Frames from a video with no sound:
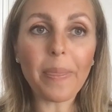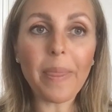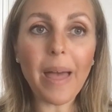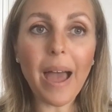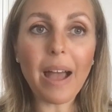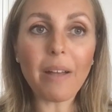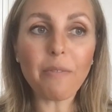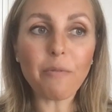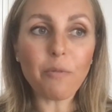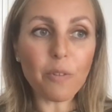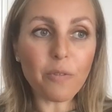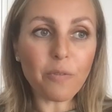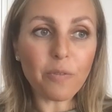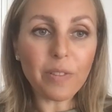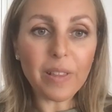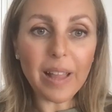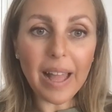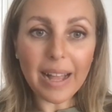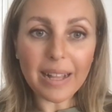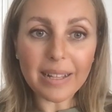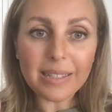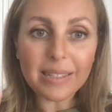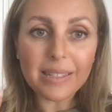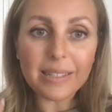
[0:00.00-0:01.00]
that
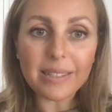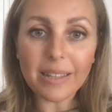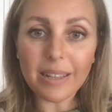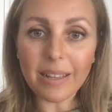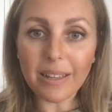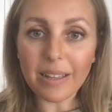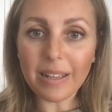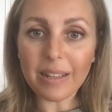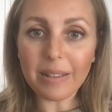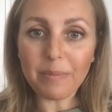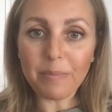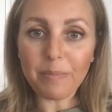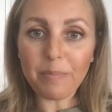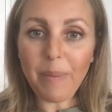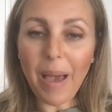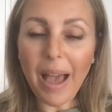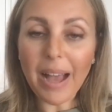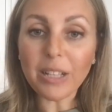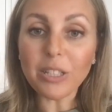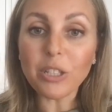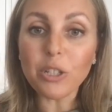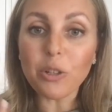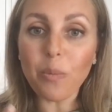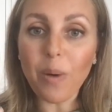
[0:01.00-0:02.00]
reflects
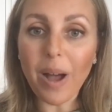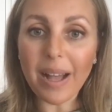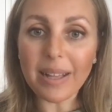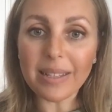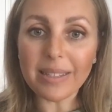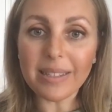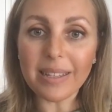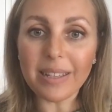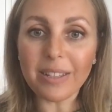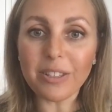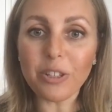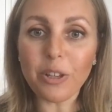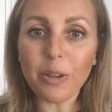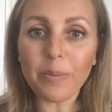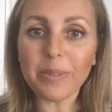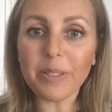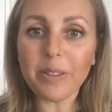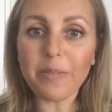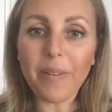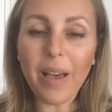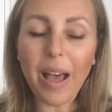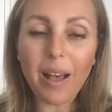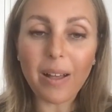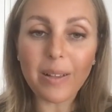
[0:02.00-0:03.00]
back to us in terms
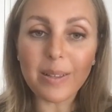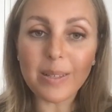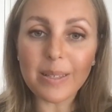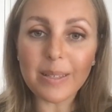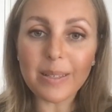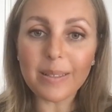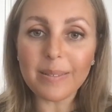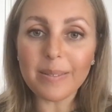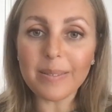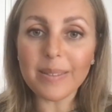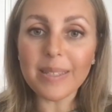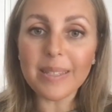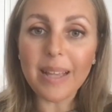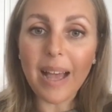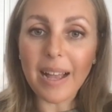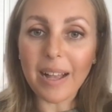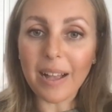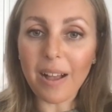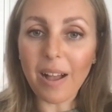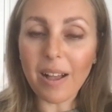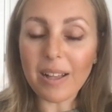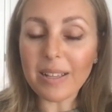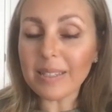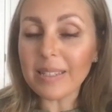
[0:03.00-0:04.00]
of our
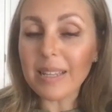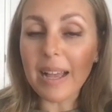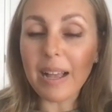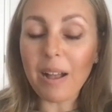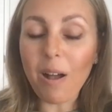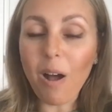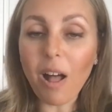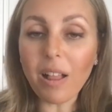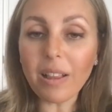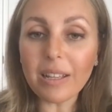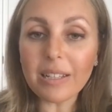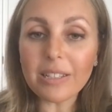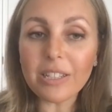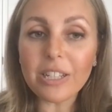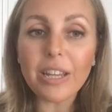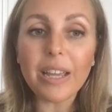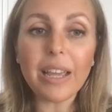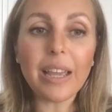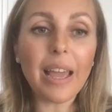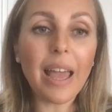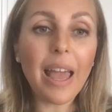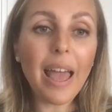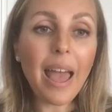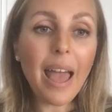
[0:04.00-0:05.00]

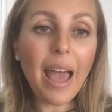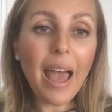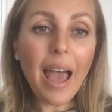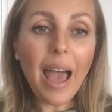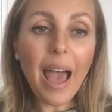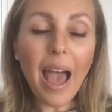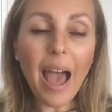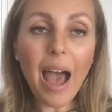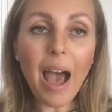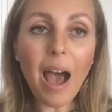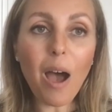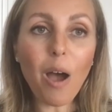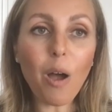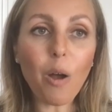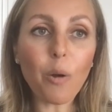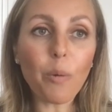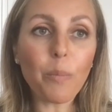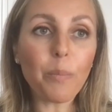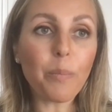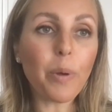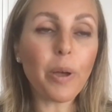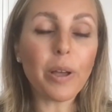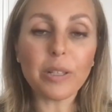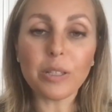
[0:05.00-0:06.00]
psychology, our
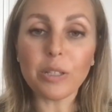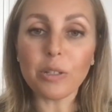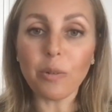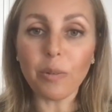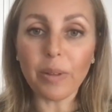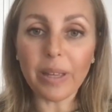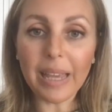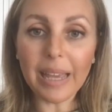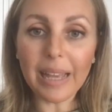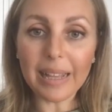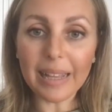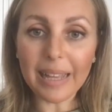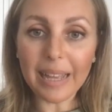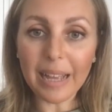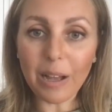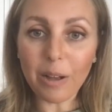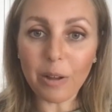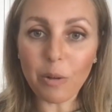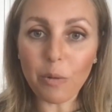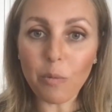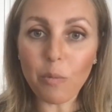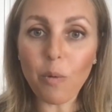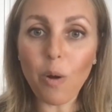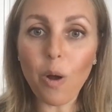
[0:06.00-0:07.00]
personal healing
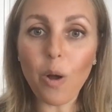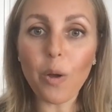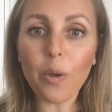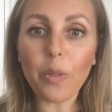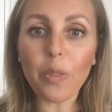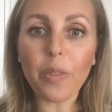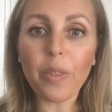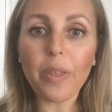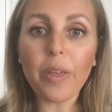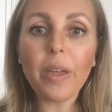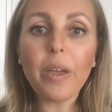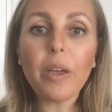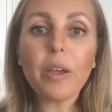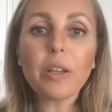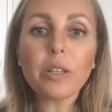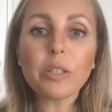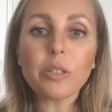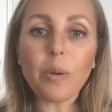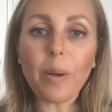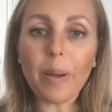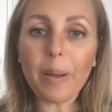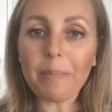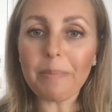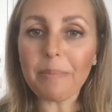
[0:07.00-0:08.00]
and growth.
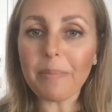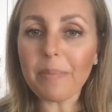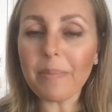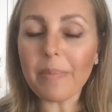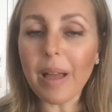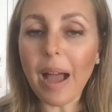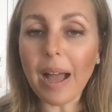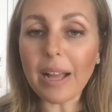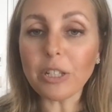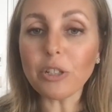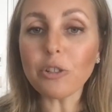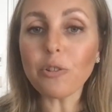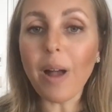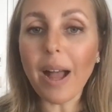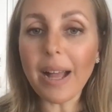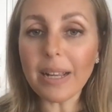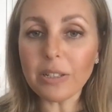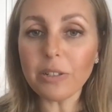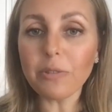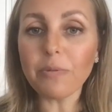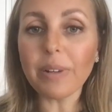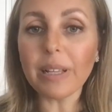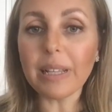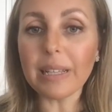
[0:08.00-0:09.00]
So I try
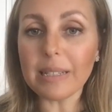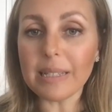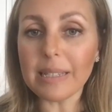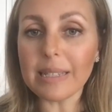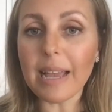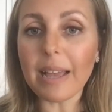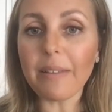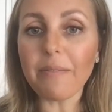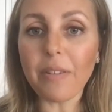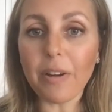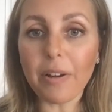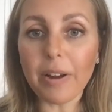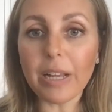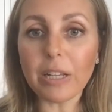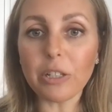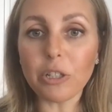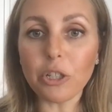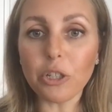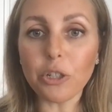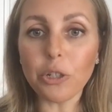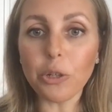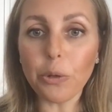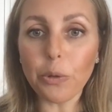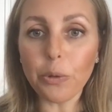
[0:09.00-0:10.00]
to really stay very in
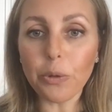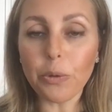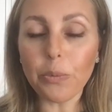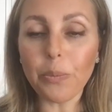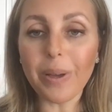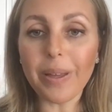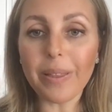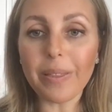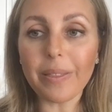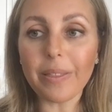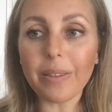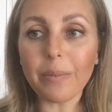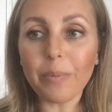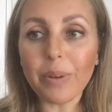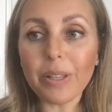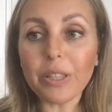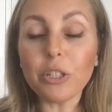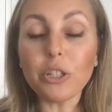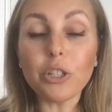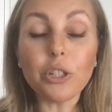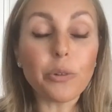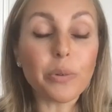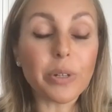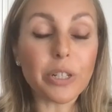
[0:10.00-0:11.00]
tune
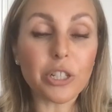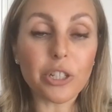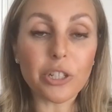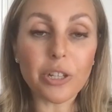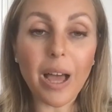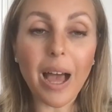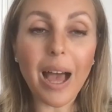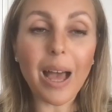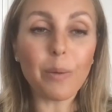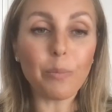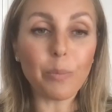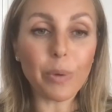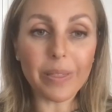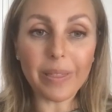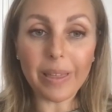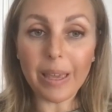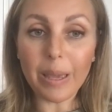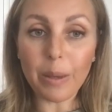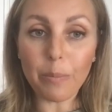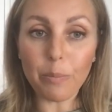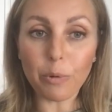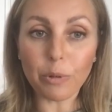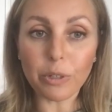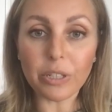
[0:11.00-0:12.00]
with Jewish time, with
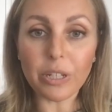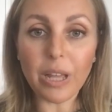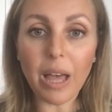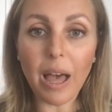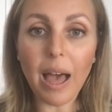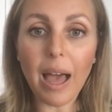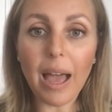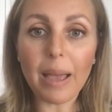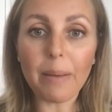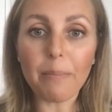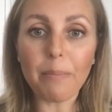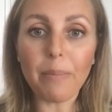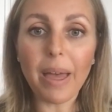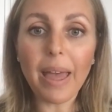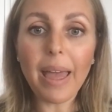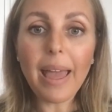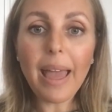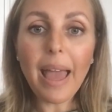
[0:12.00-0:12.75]
Hebrew time,